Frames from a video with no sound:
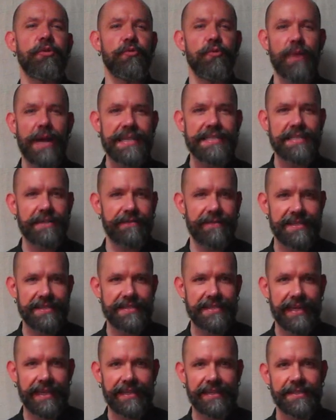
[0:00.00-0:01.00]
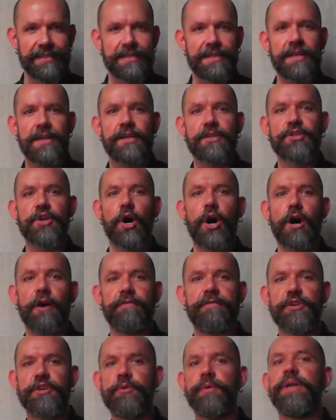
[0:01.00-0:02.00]
in the rest of this sentence to
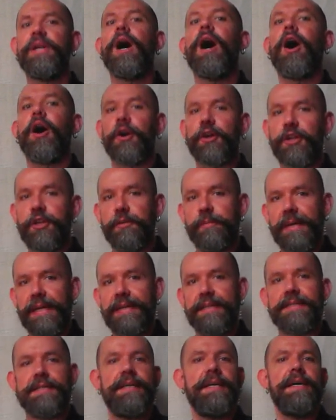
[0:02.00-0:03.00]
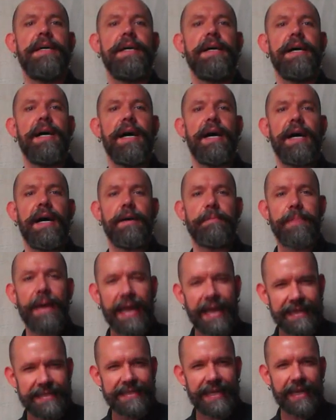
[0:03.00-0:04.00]
offer you an argument.
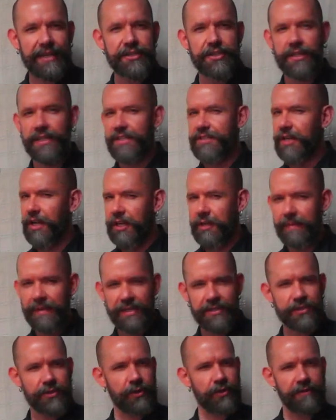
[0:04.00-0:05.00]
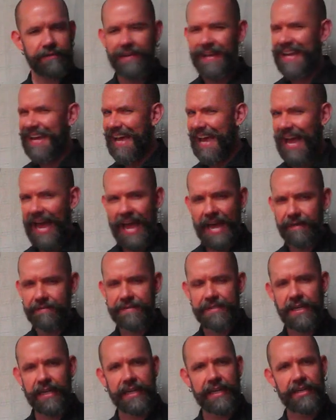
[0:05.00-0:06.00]
Uh, pay attention. This argument is sort of
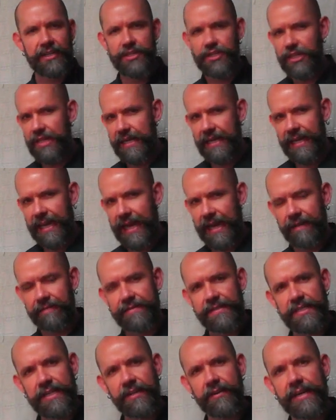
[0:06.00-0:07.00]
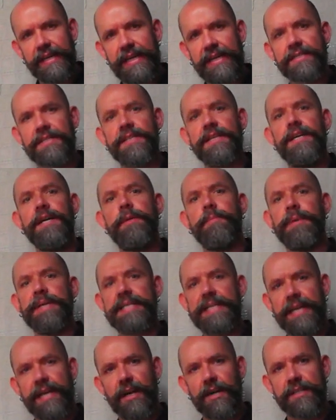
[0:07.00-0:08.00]
half tongue in cheek, half serious,
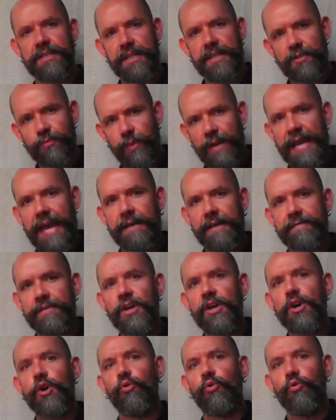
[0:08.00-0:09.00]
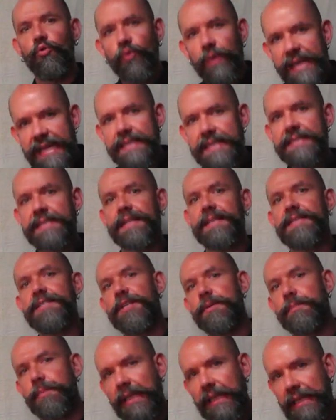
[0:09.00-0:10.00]
but Descartes says we have
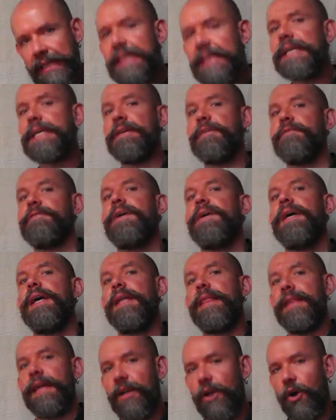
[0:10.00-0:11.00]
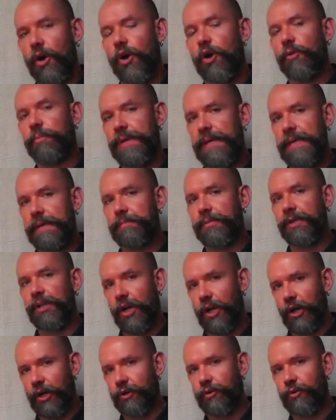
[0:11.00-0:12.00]
reason to believe that all
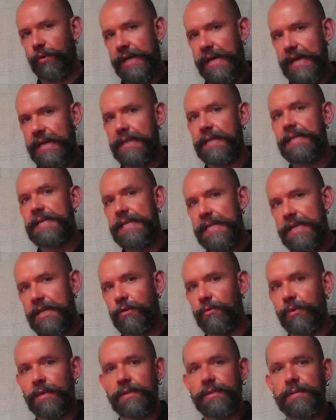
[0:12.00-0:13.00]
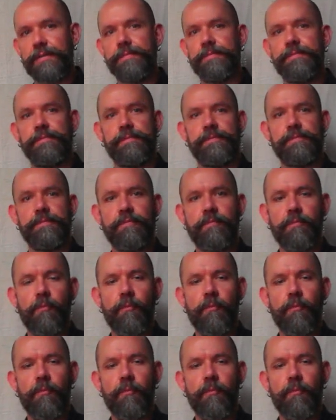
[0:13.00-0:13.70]
people are created equal.